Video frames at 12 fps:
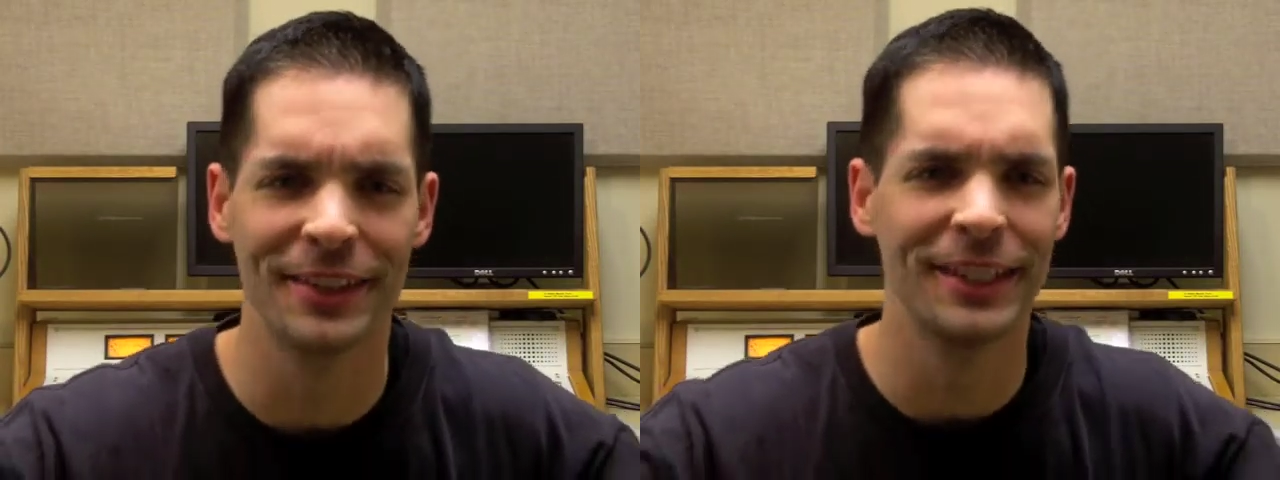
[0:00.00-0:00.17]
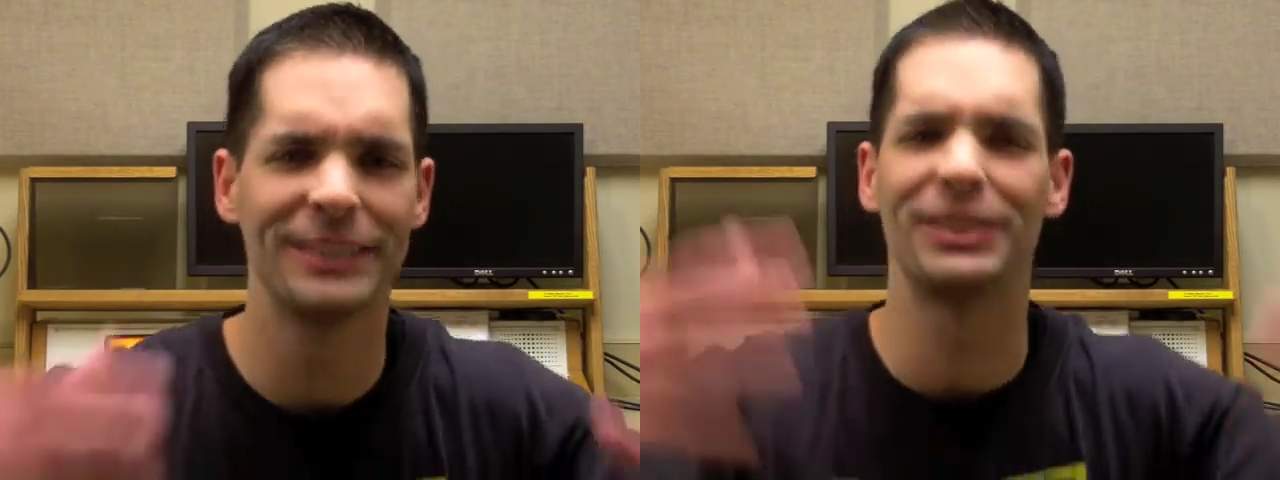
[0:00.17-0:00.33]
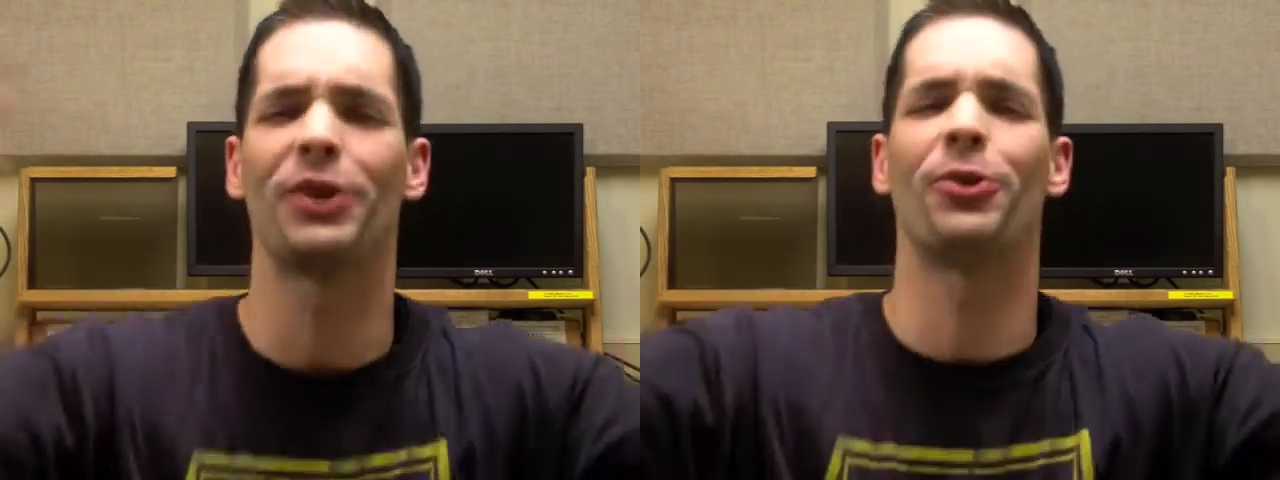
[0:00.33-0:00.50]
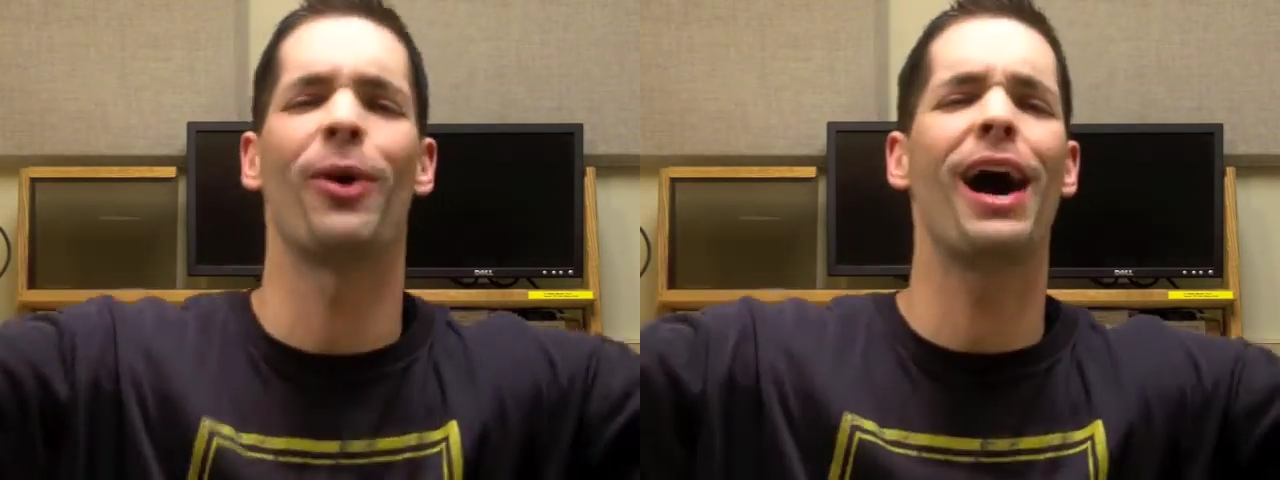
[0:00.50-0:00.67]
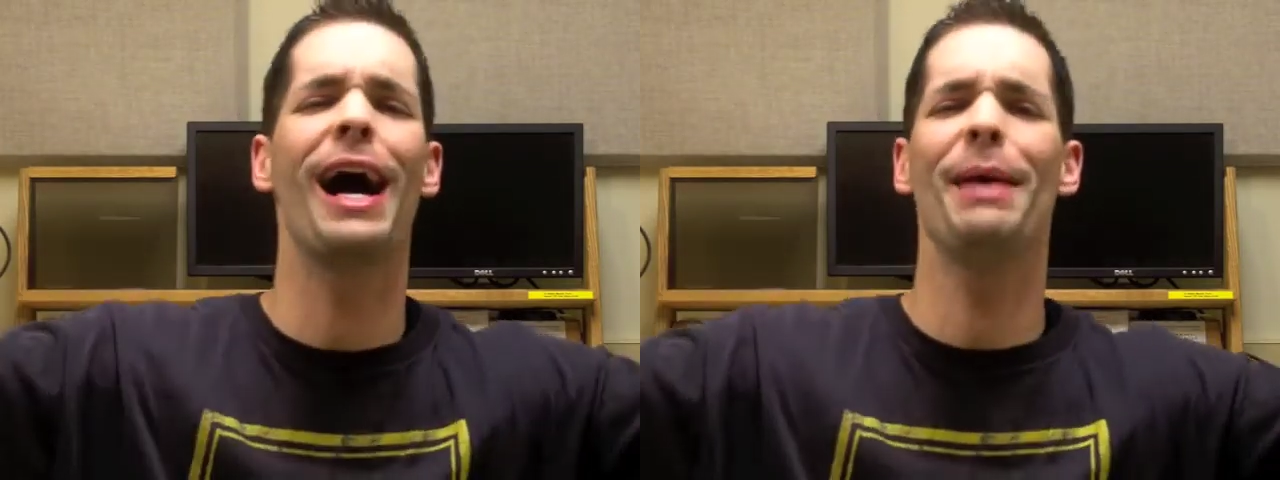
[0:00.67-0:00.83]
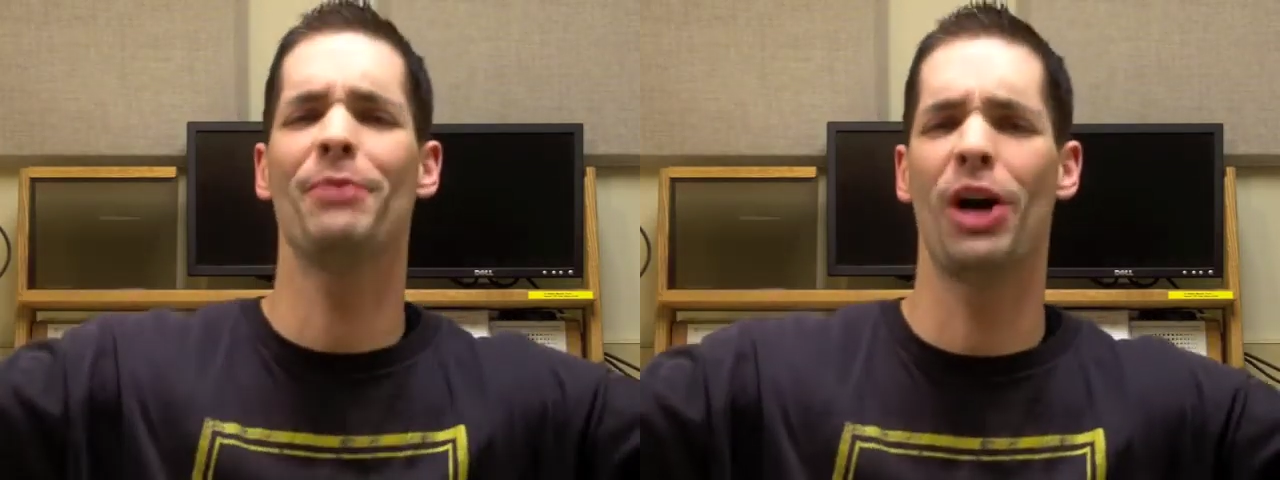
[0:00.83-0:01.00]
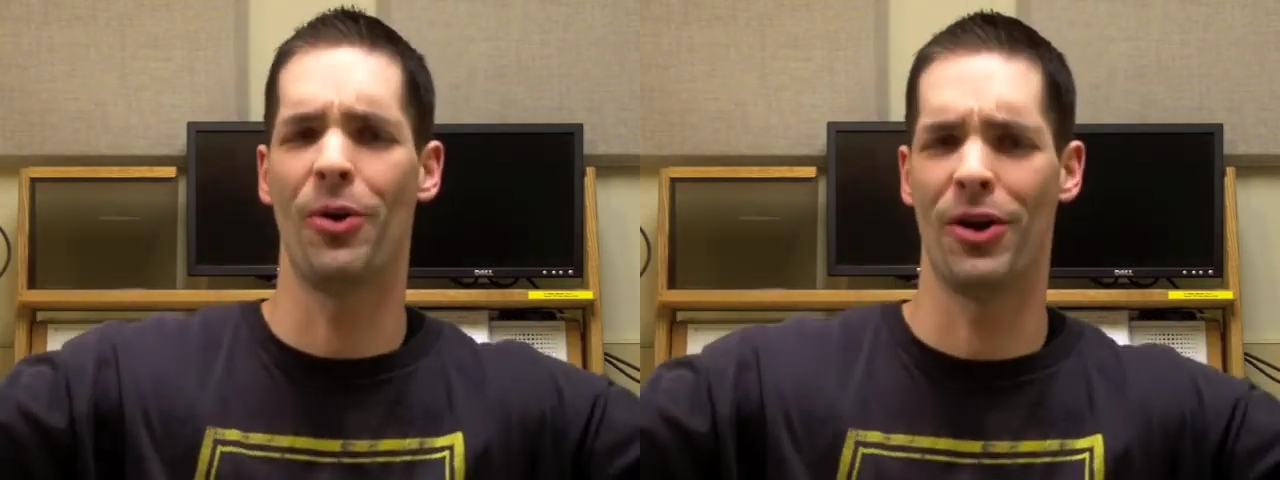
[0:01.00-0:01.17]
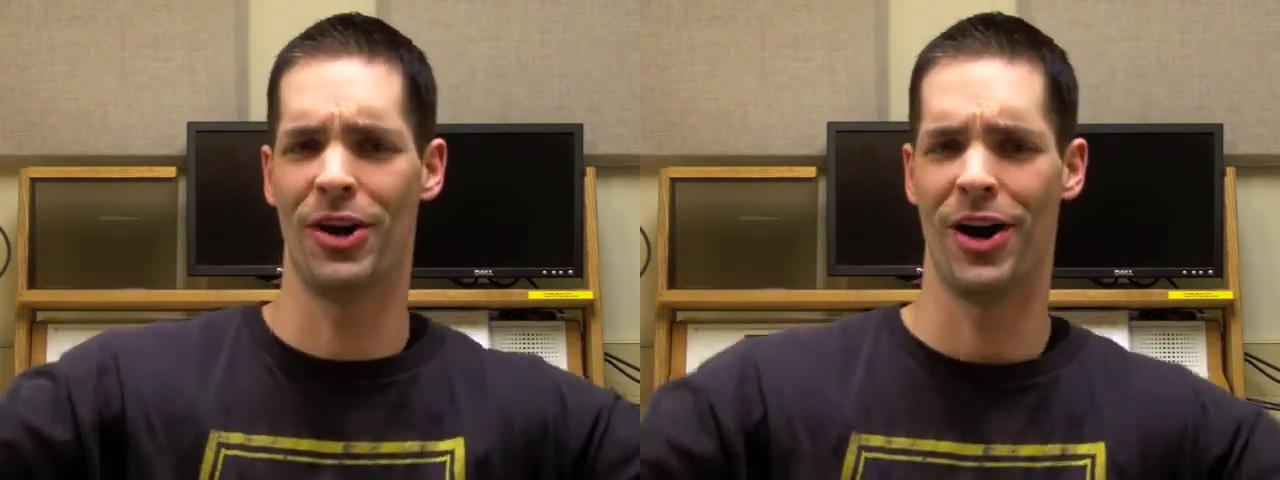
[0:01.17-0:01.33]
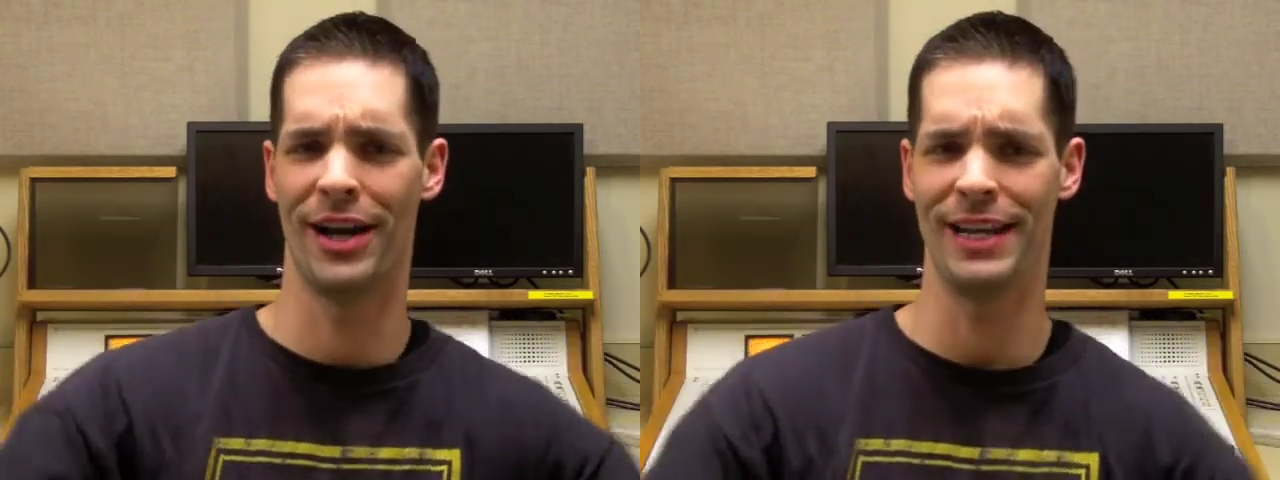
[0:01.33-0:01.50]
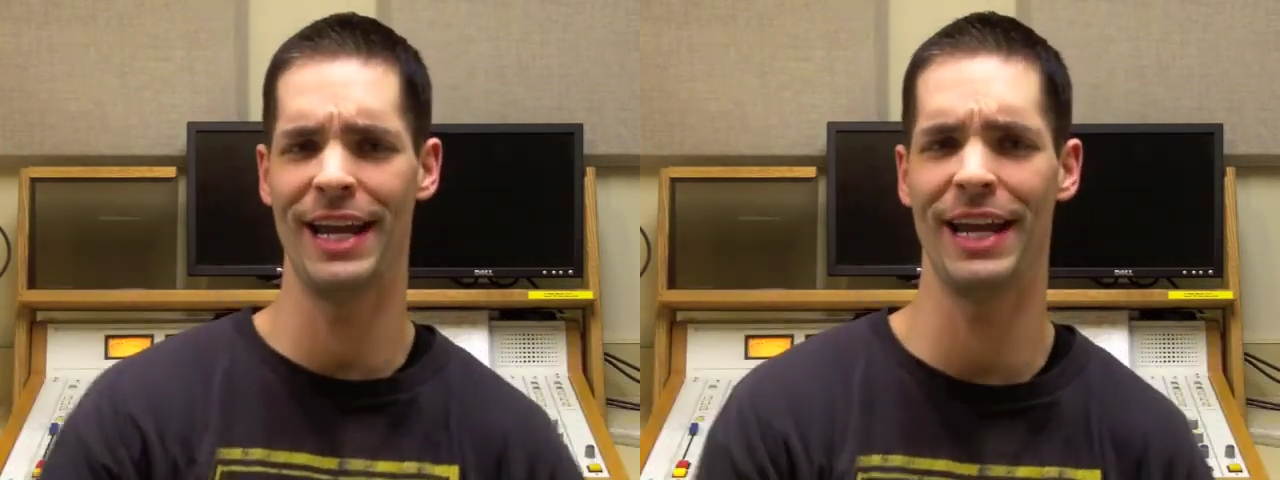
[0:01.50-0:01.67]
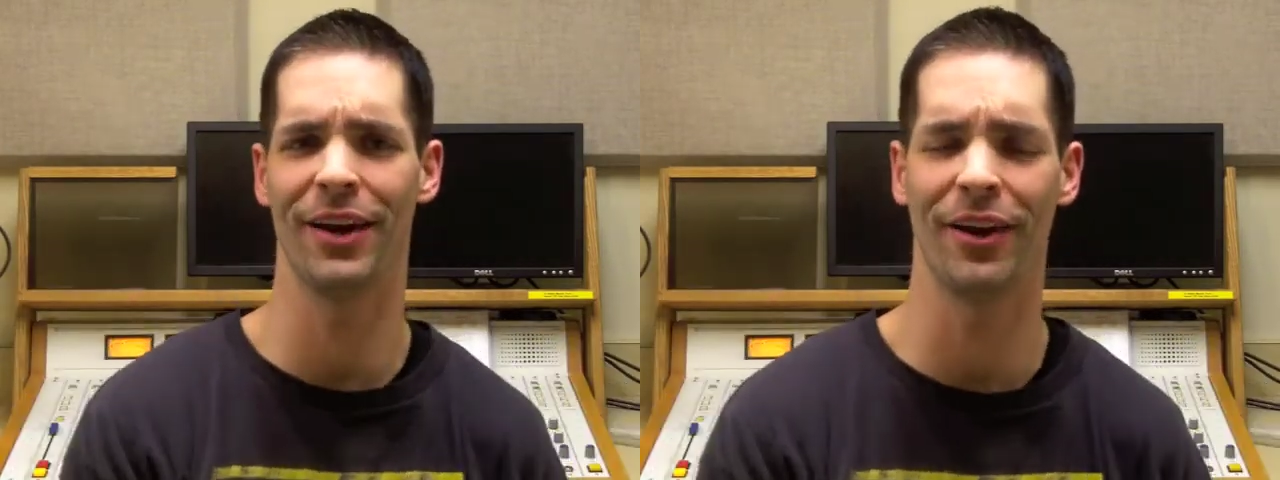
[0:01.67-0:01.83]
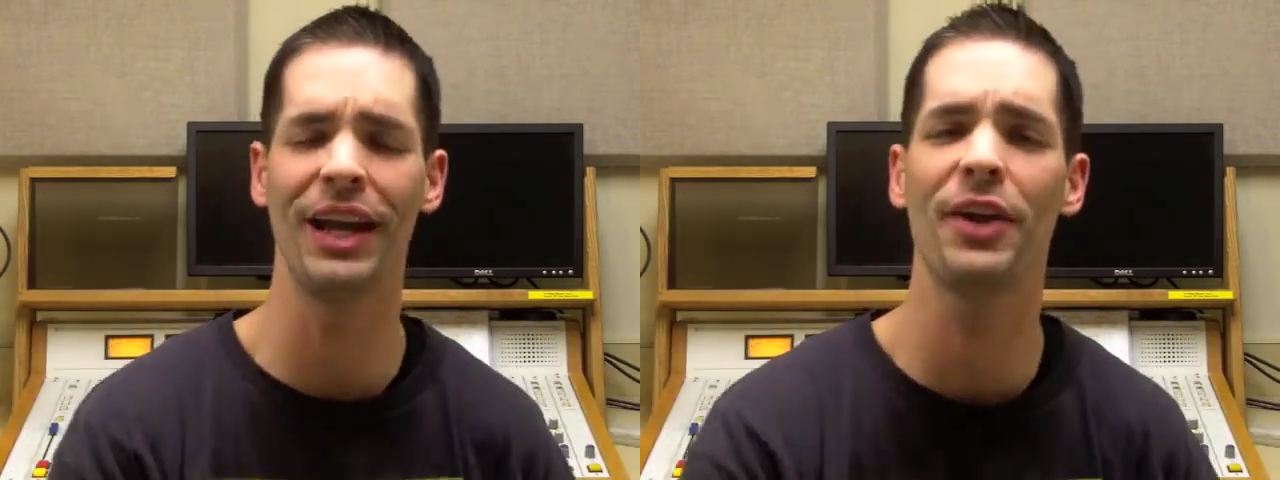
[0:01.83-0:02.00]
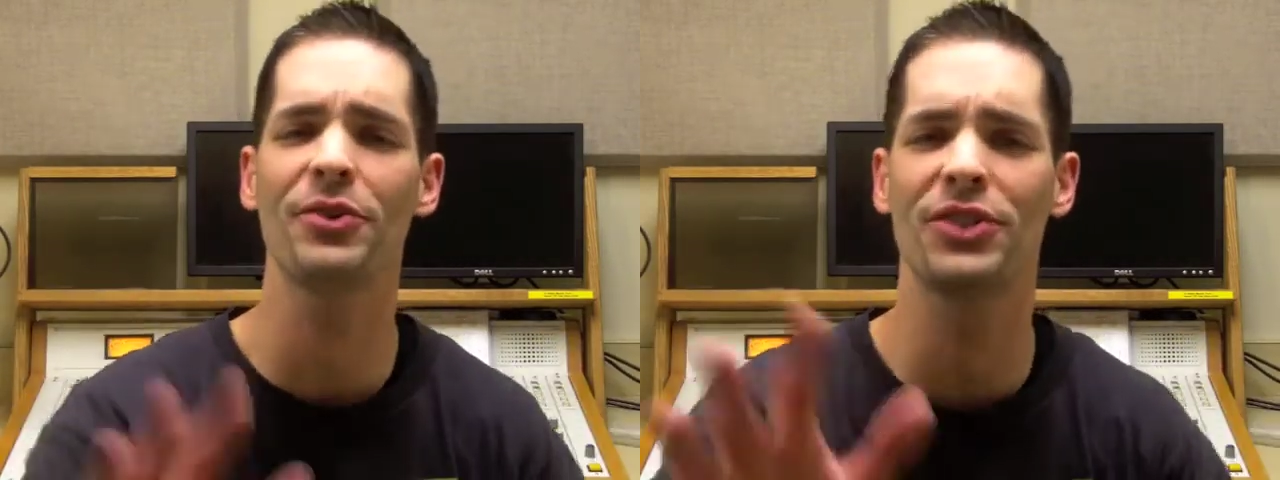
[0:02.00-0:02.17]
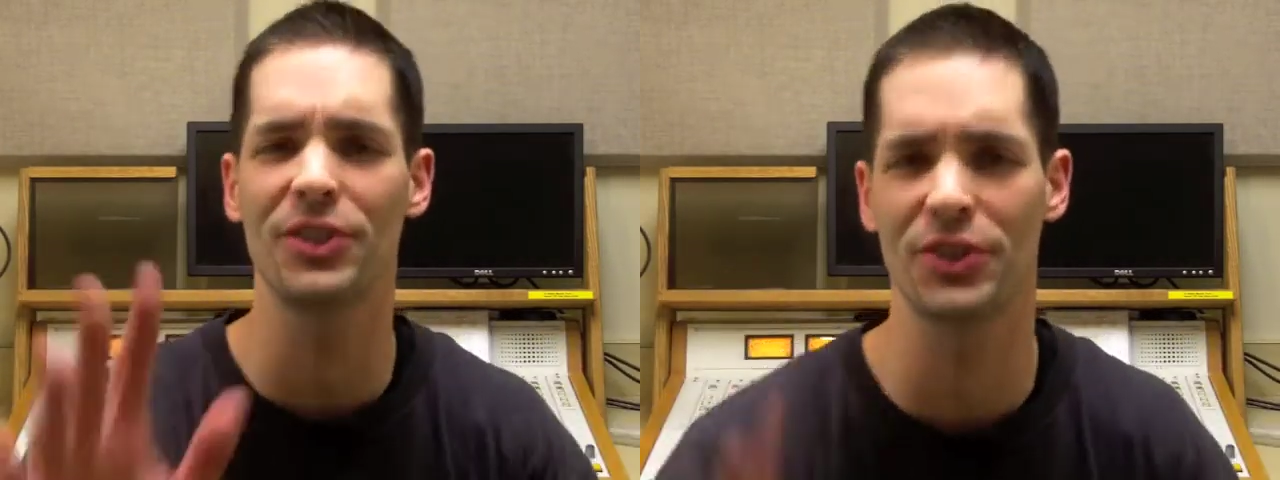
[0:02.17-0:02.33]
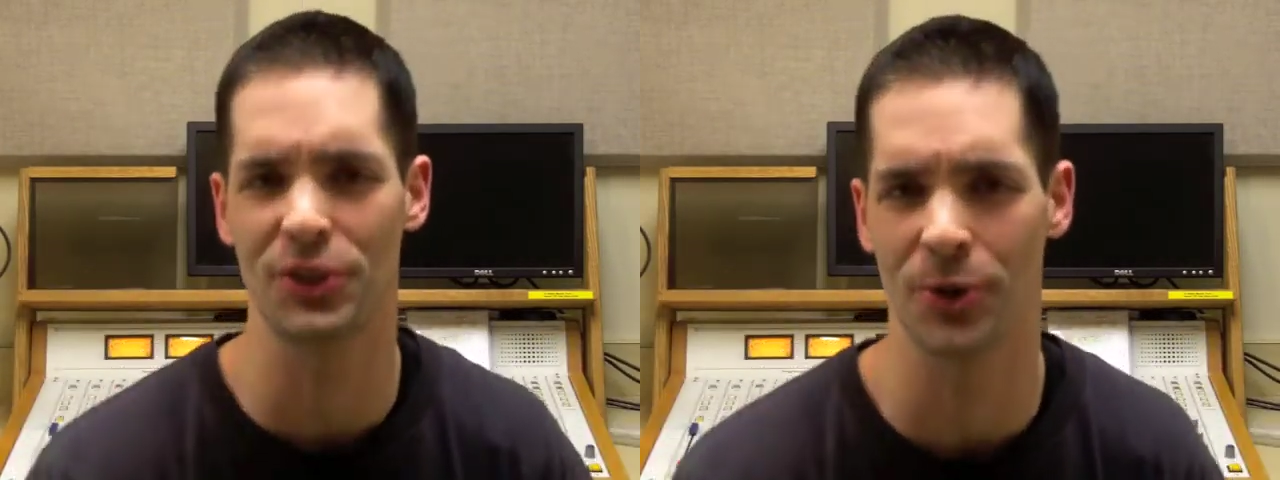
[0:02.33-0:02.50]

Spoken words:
This is a crime going on here. Here's the